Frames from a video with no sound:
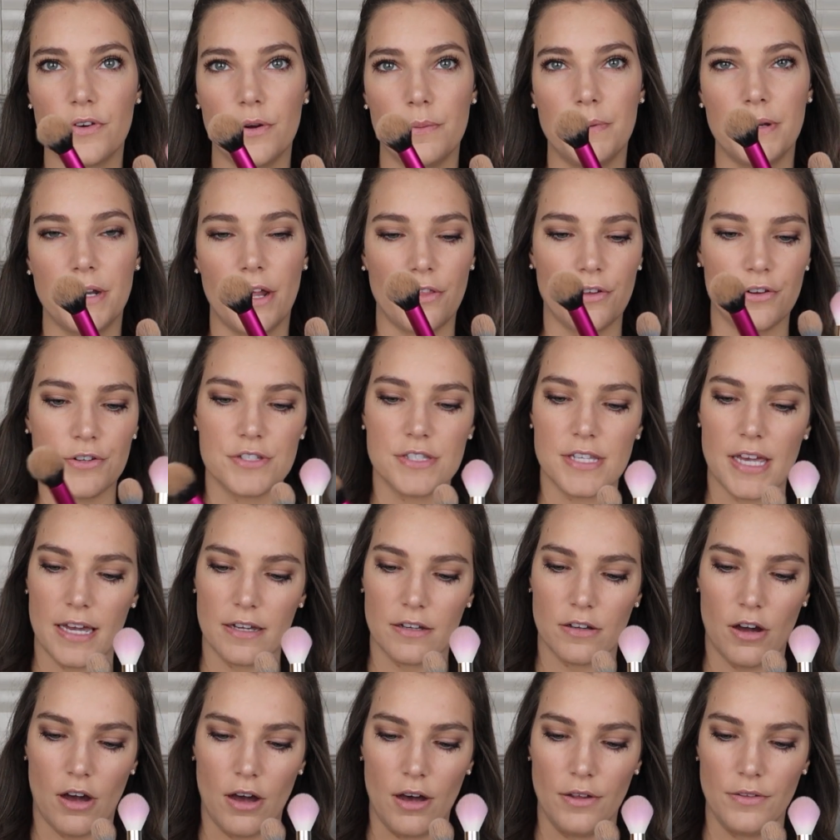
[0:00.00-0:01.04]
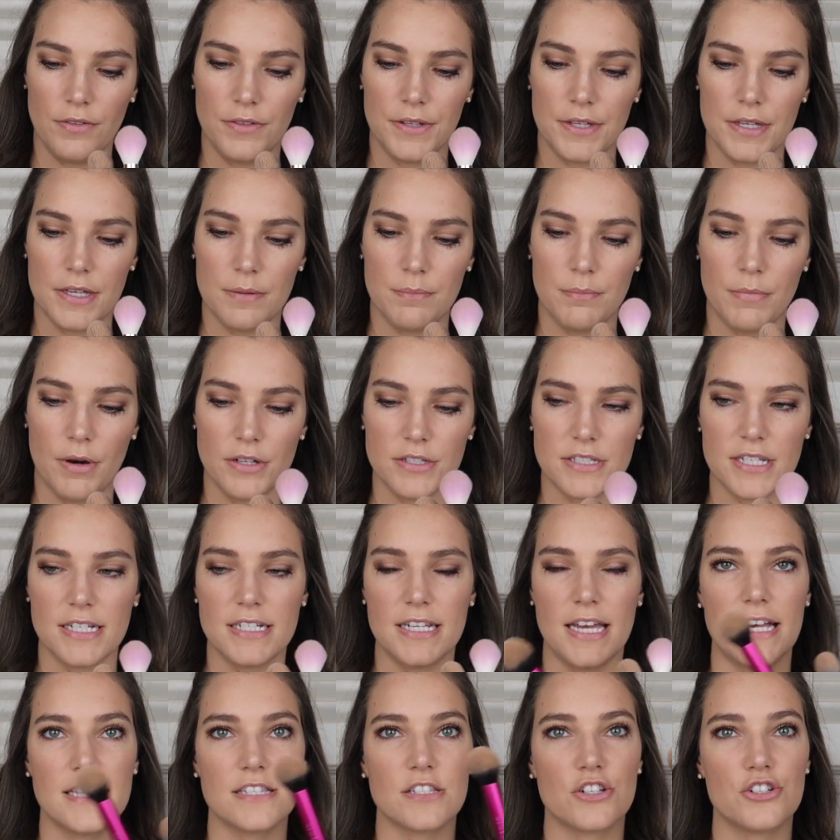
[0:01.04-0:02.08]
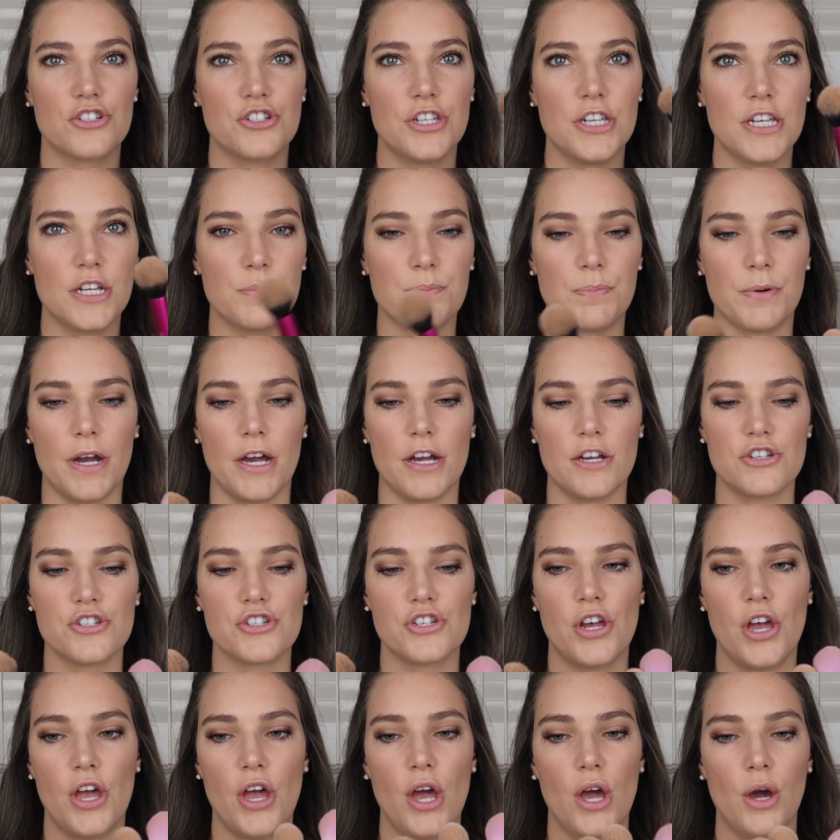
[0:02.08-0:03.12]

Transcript: from another set called the Multitask Cheek Brush,